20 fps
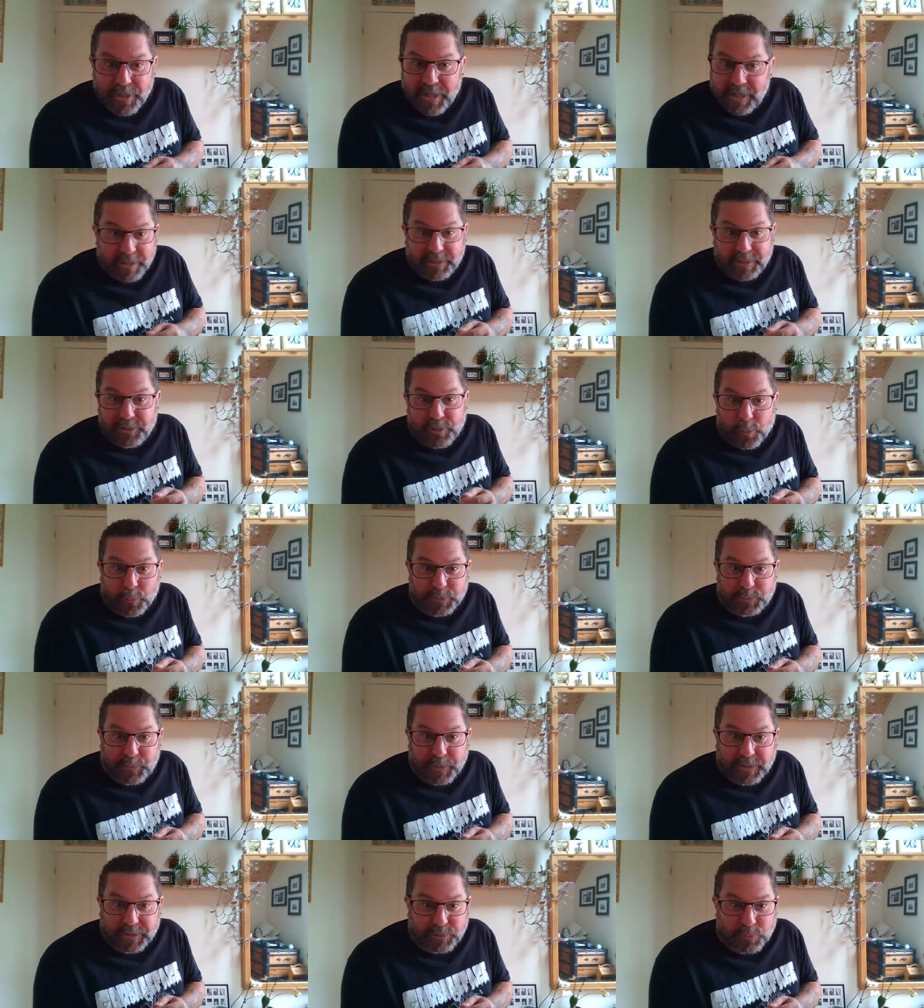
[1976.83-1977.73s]
I didn't know it was
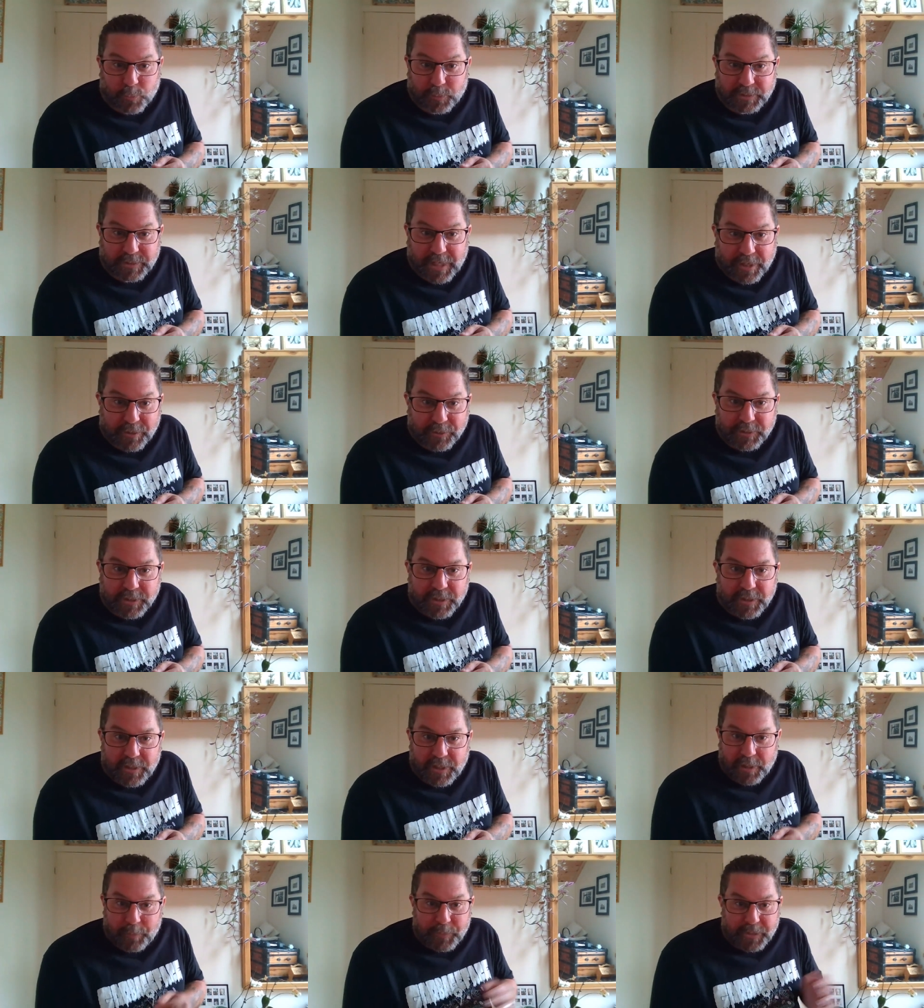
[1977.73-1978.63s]
being torn down,
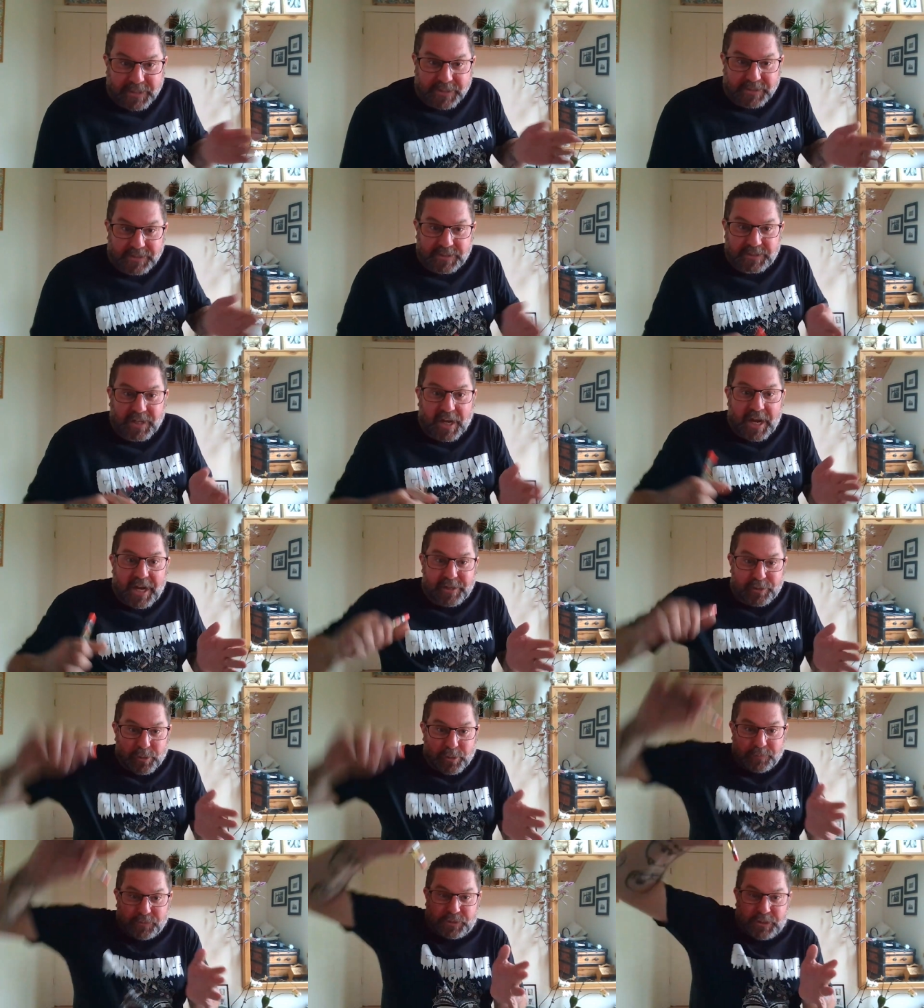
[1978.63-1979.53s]
and I'm inside,
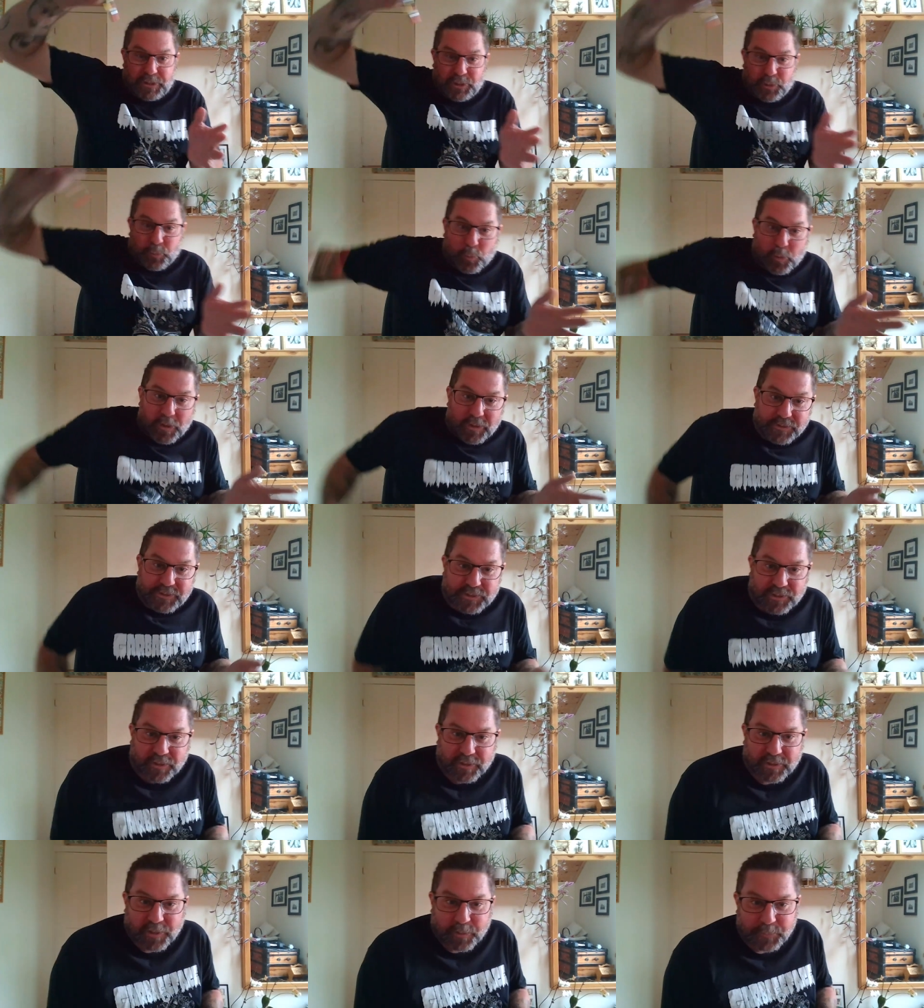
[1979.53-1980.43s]
and all of a sudden the walls
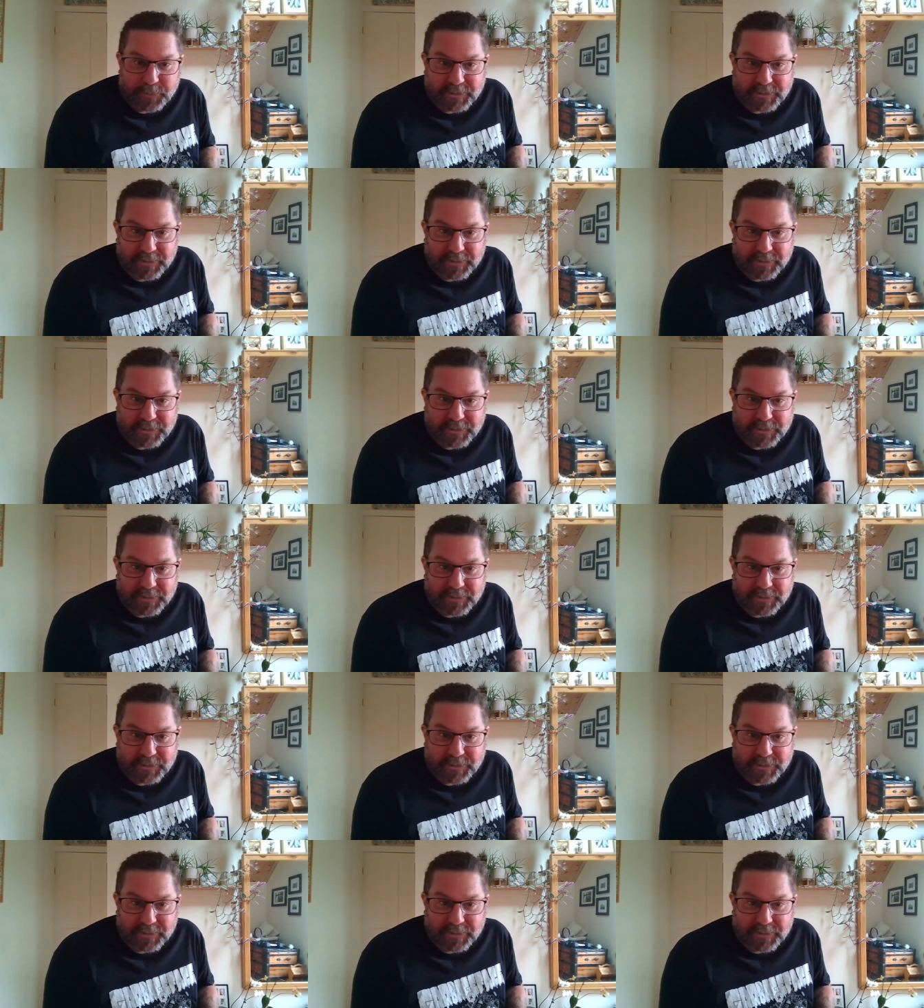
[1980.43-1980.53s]
start coming